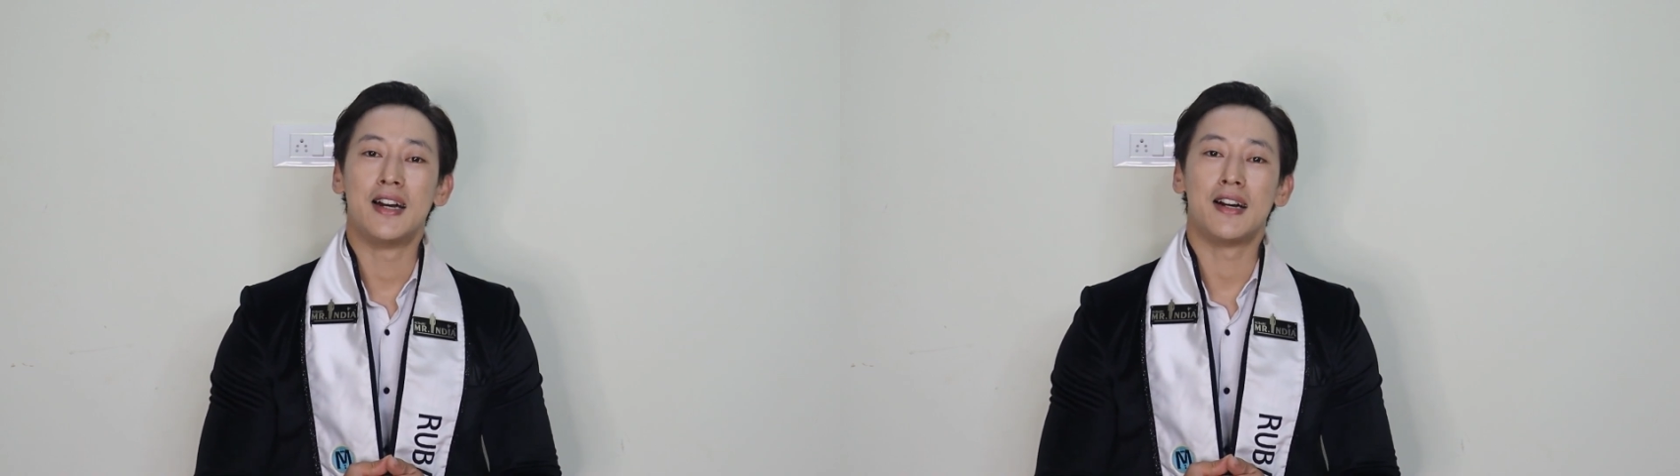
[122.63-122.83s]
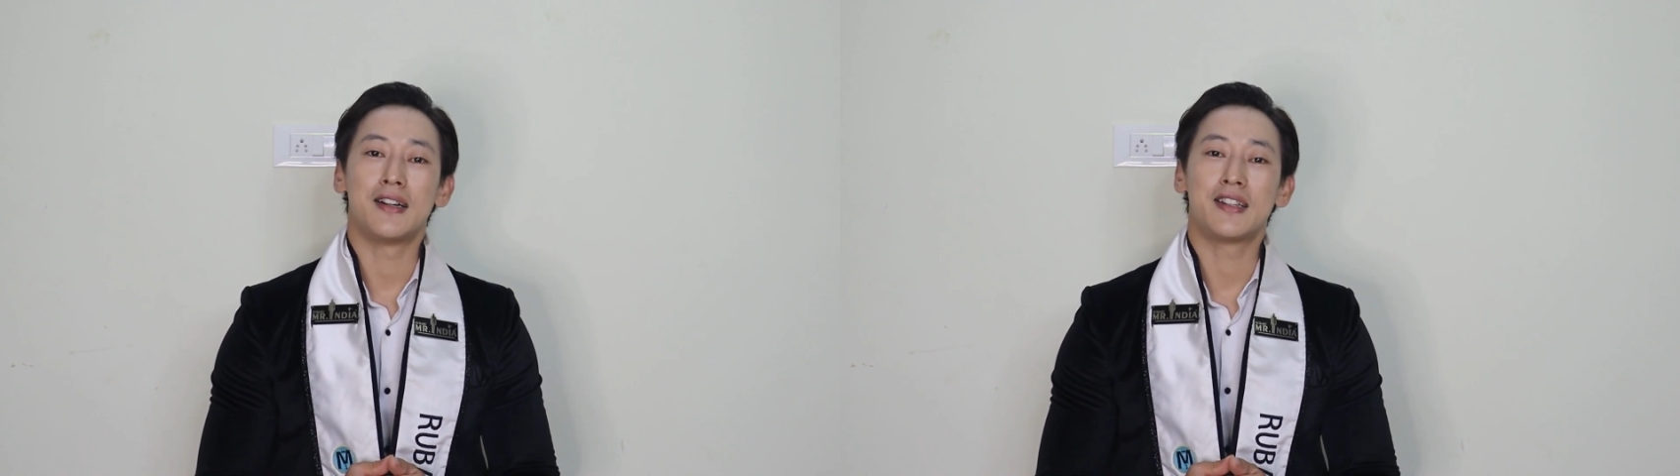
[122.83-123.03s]

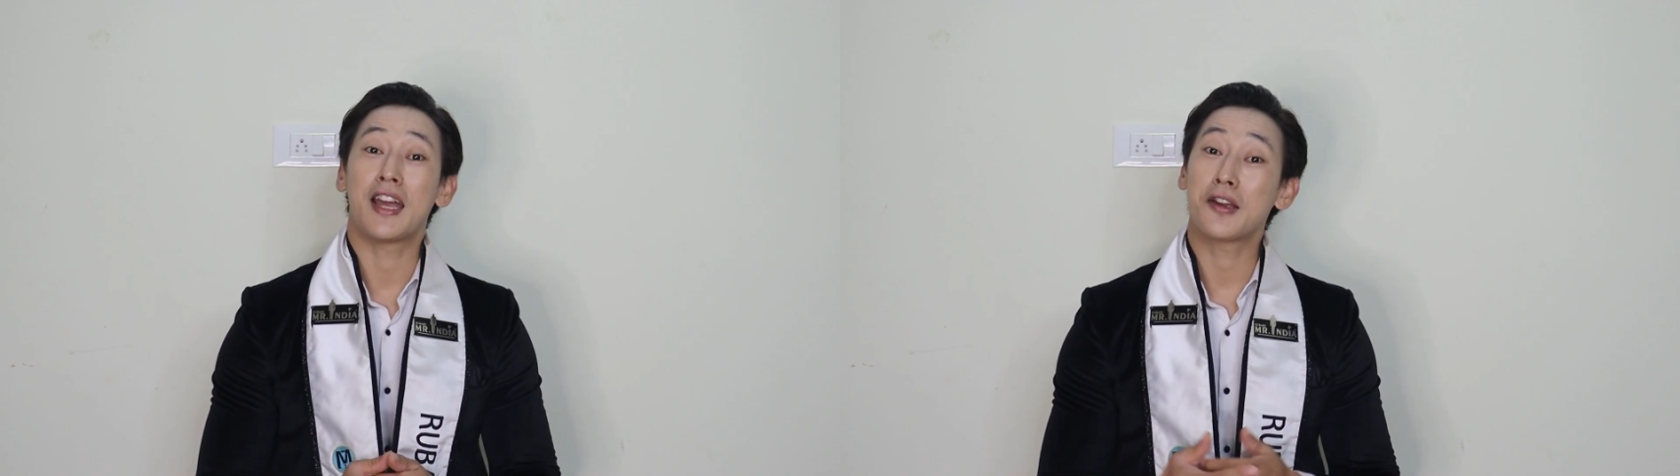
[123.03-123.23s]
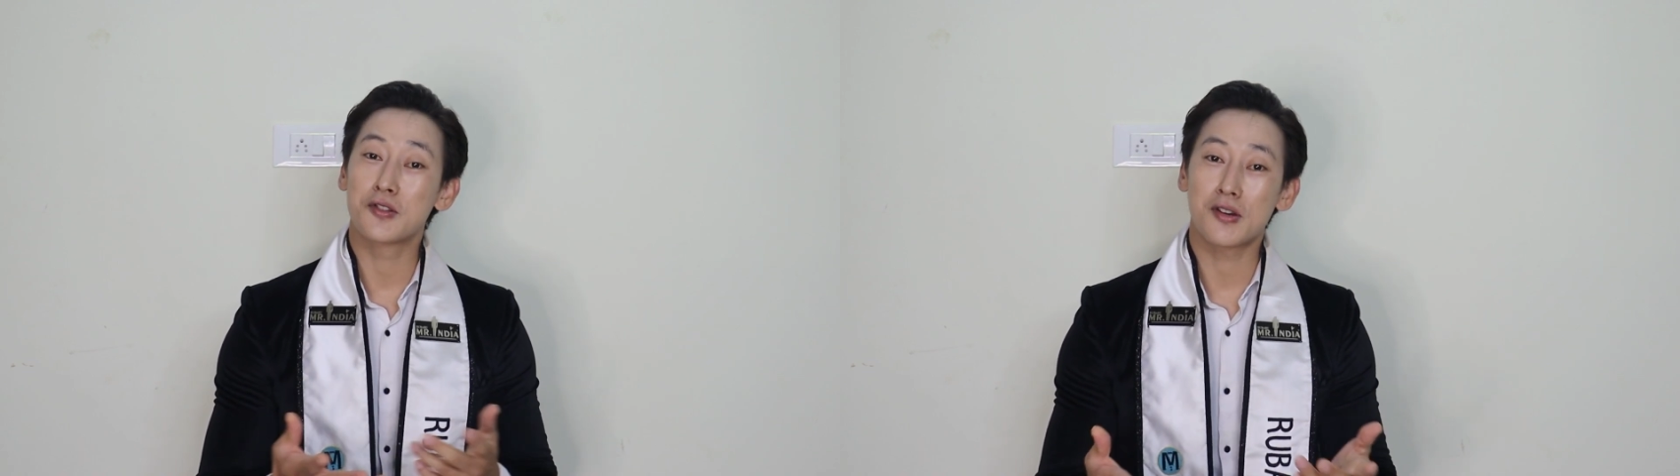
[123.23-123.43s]

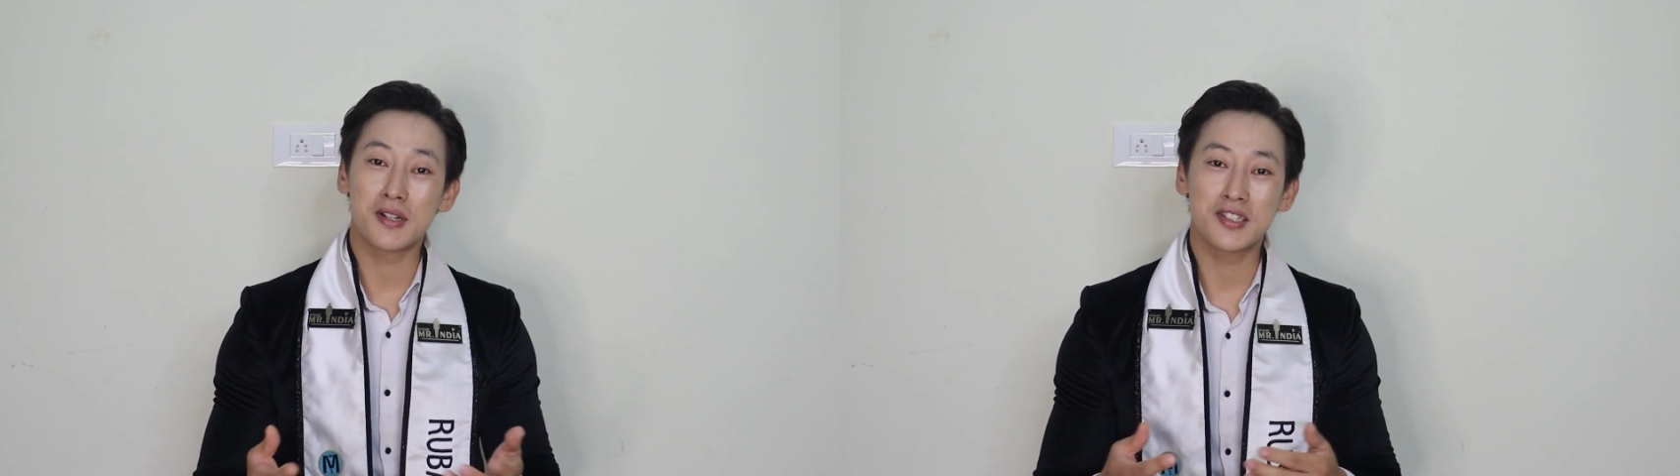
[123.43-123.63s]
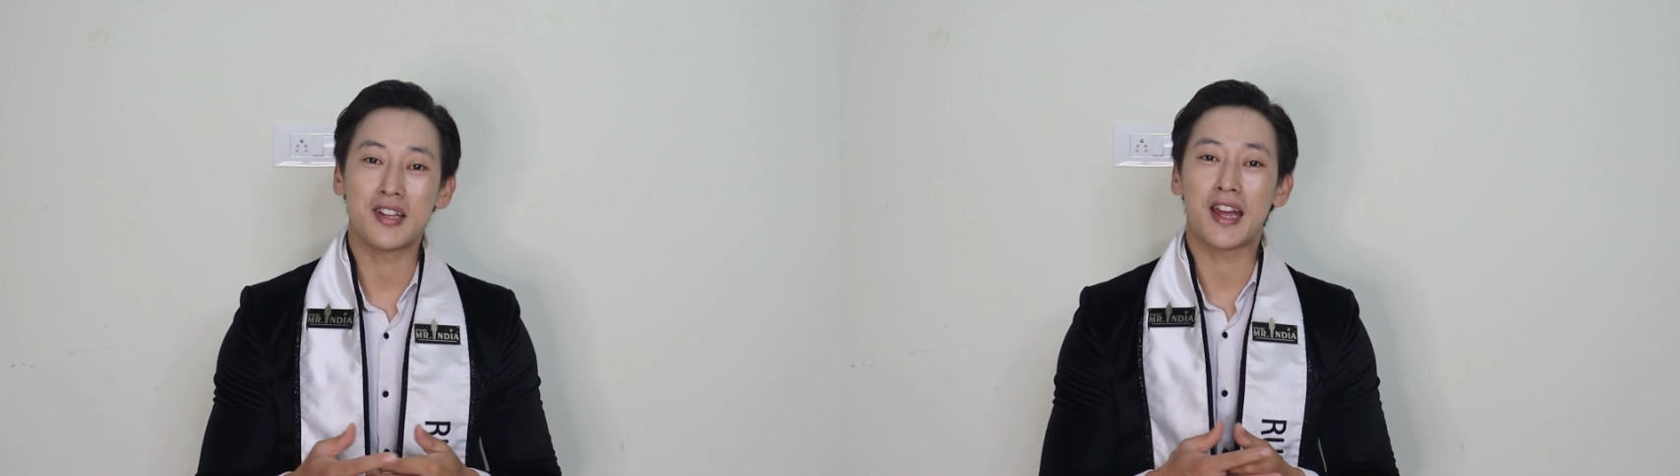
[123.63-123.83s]
thank you so
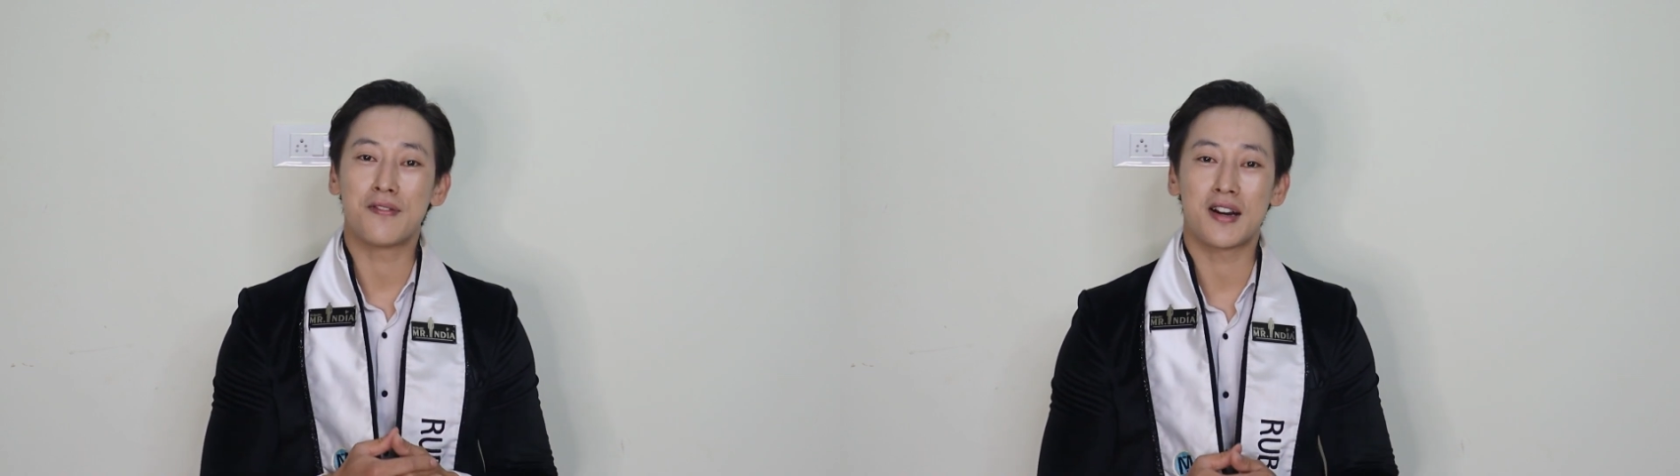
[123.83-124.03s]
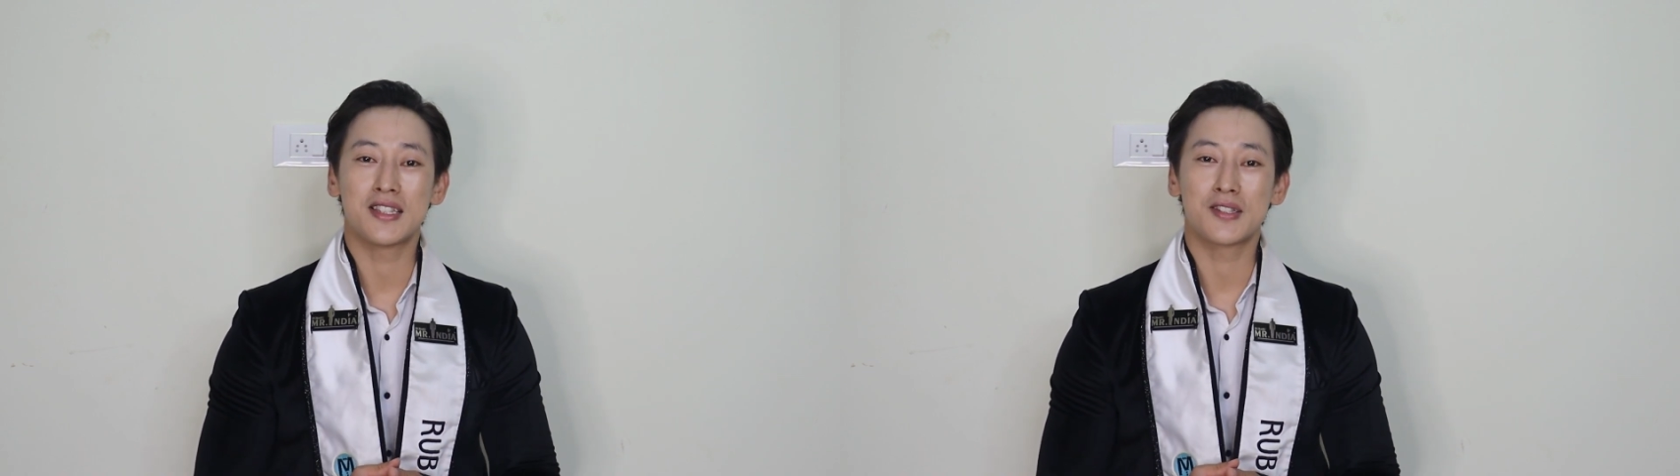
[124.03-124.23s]
much in
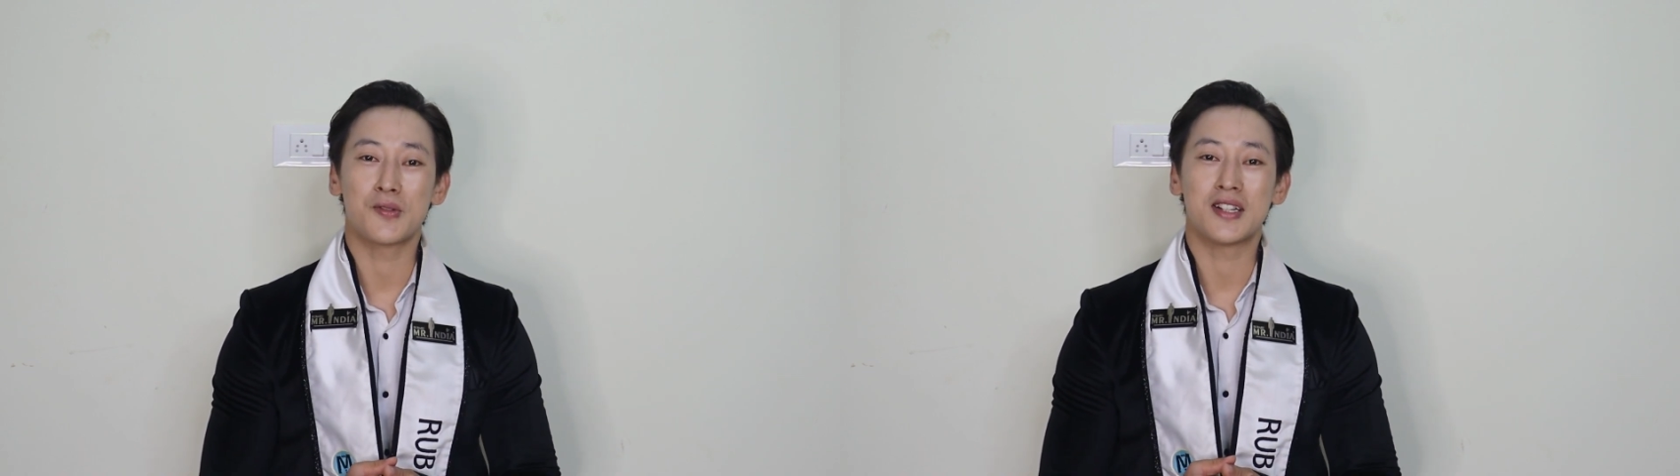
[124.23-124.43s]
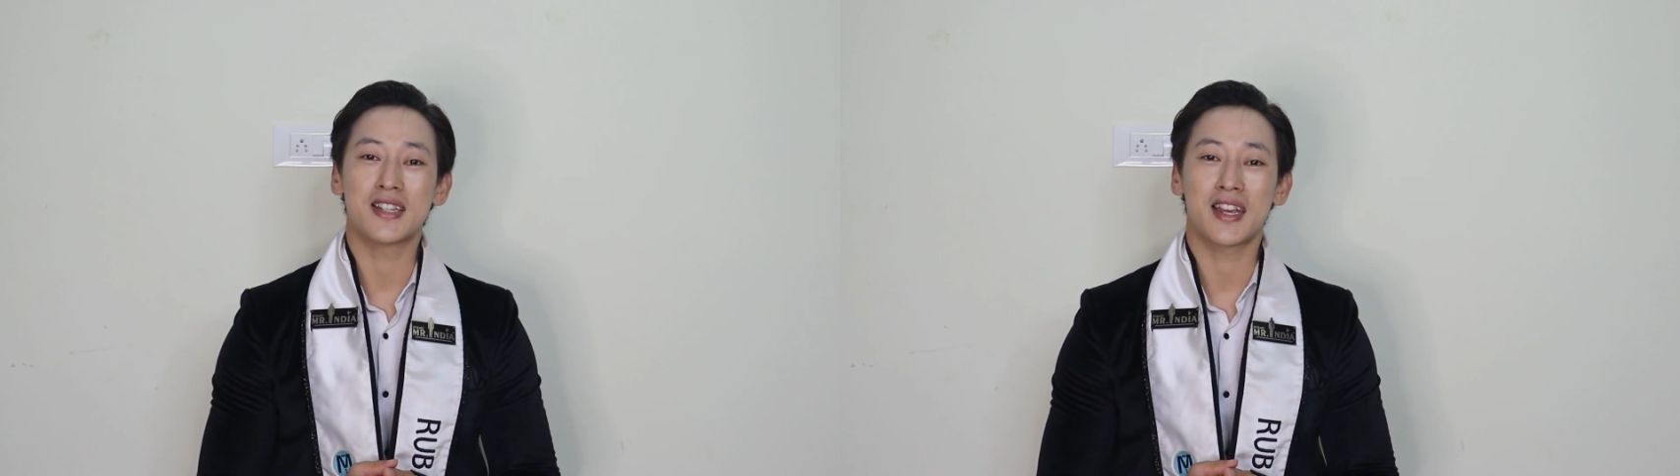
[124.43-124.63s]
advance
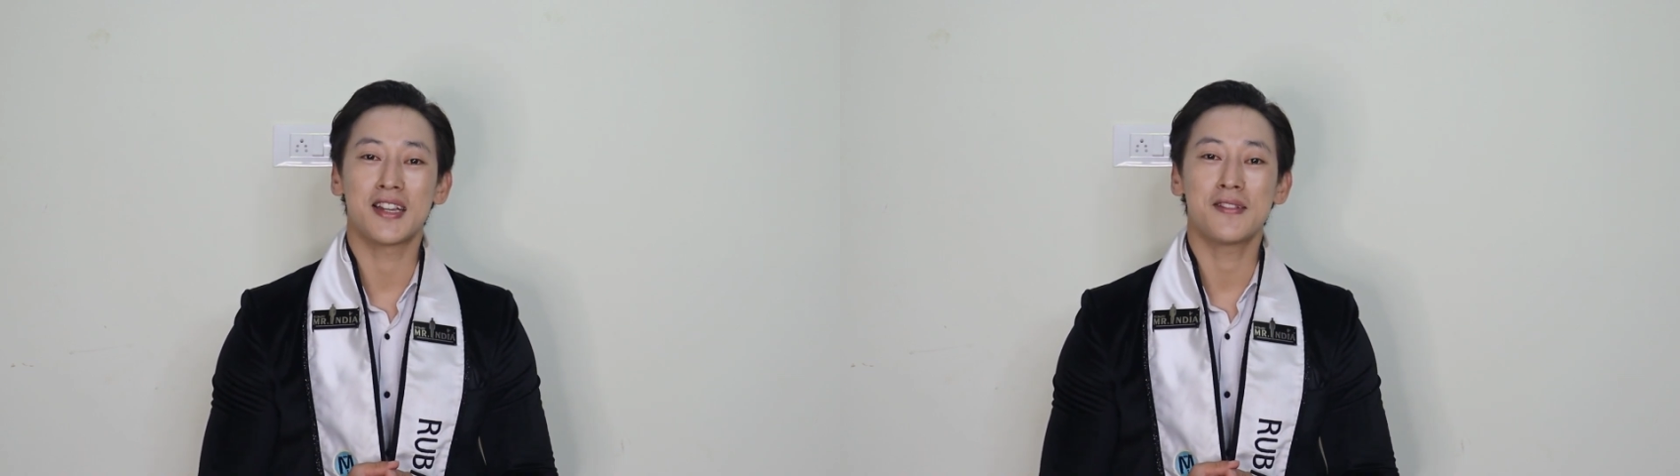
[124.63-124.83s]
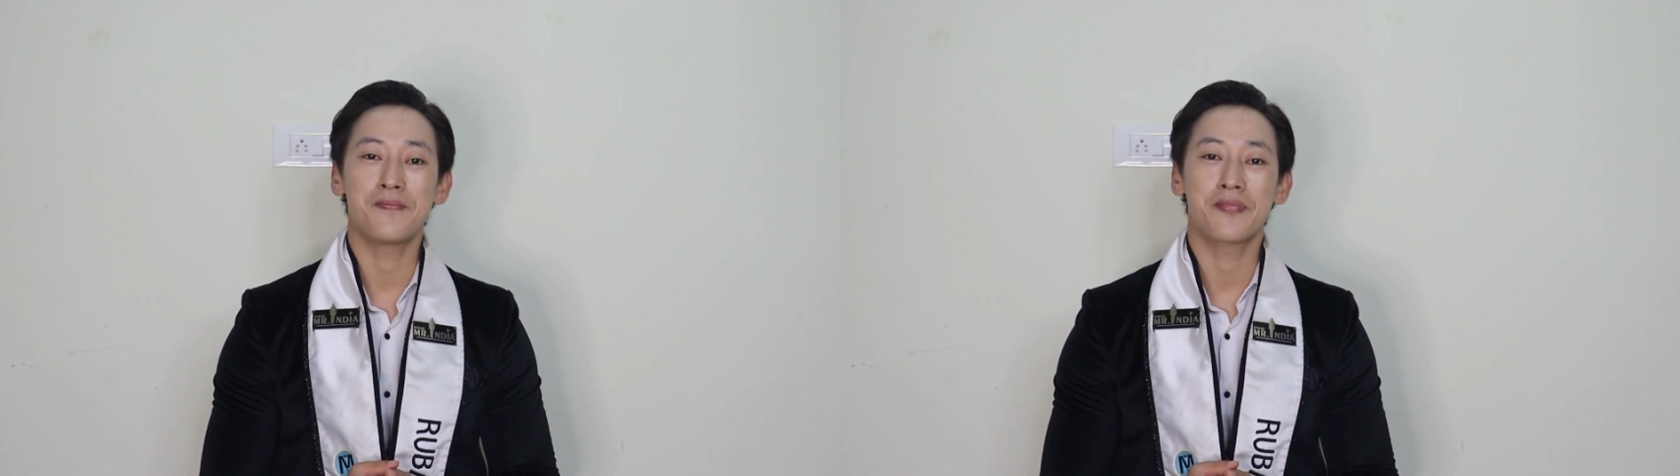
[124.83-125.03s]
once
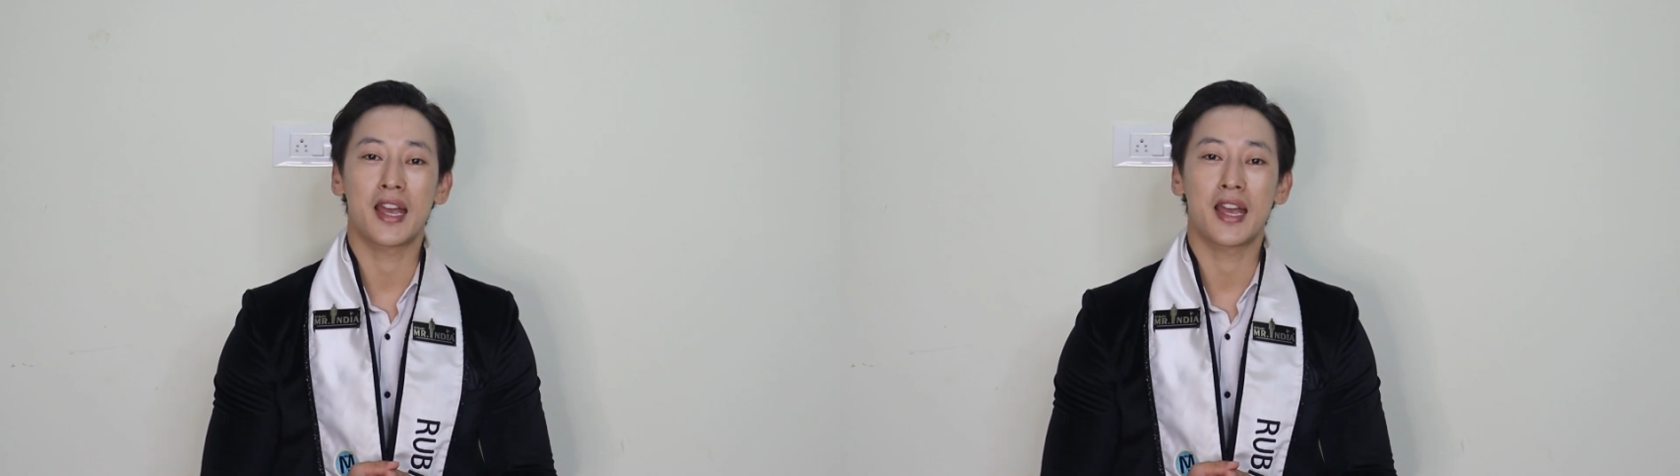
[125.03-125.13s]
again.